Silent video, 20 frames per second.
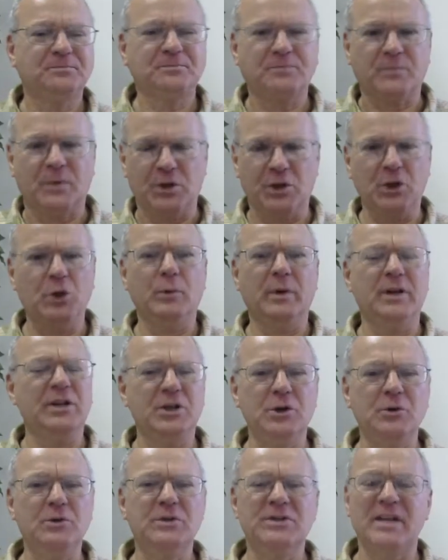you would
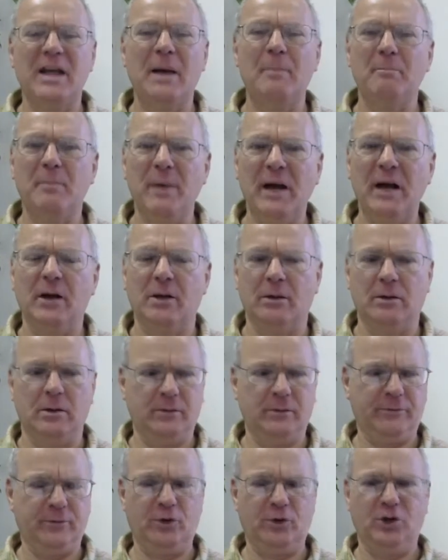use them better
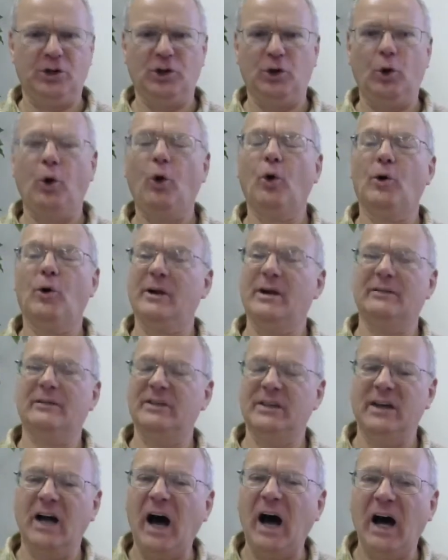for the glory
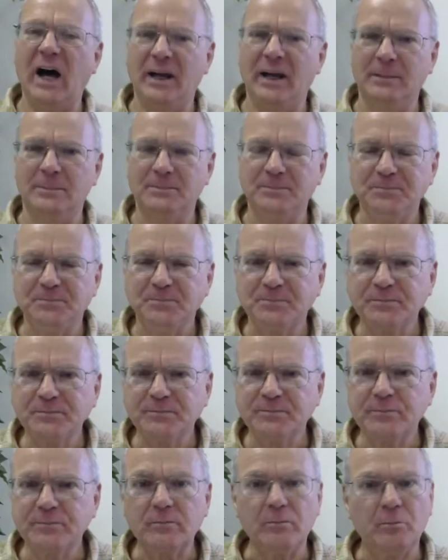of God.
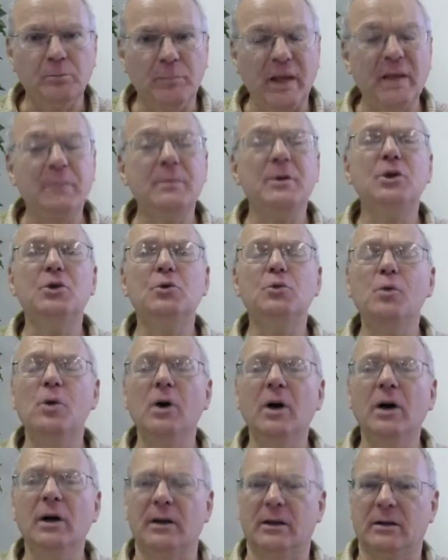Maybe you
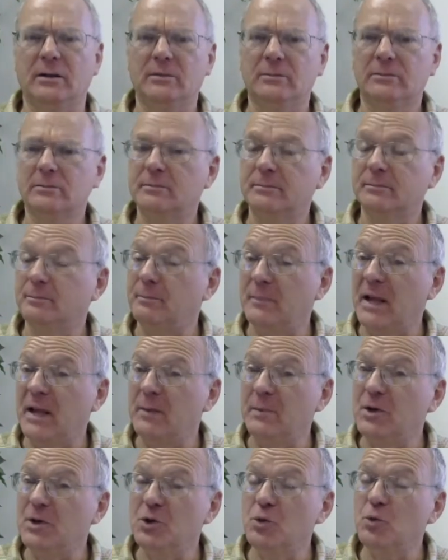would.
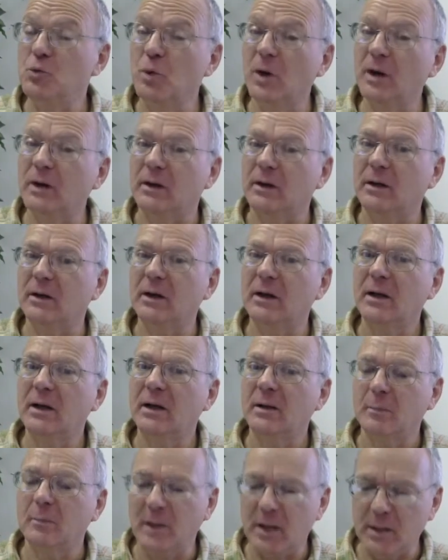Maybe you wouldn't.
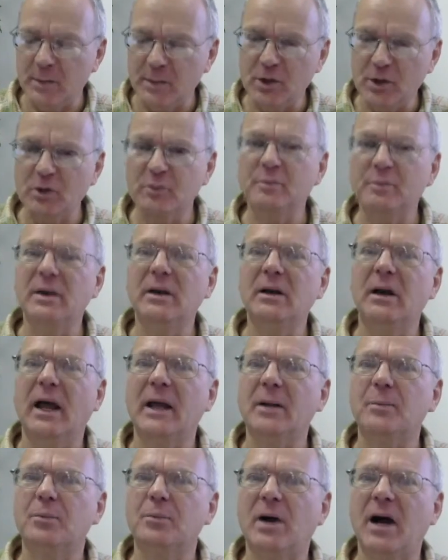Maybe you'd be
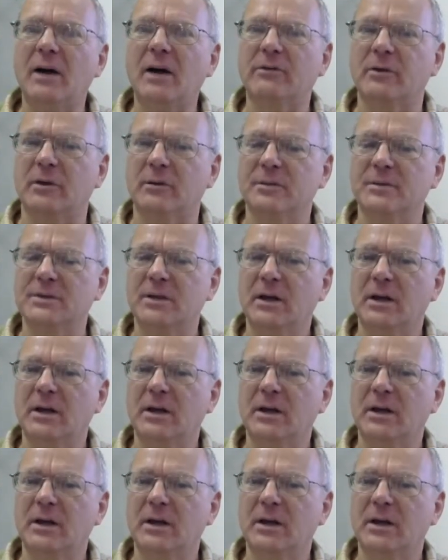like Proverbs.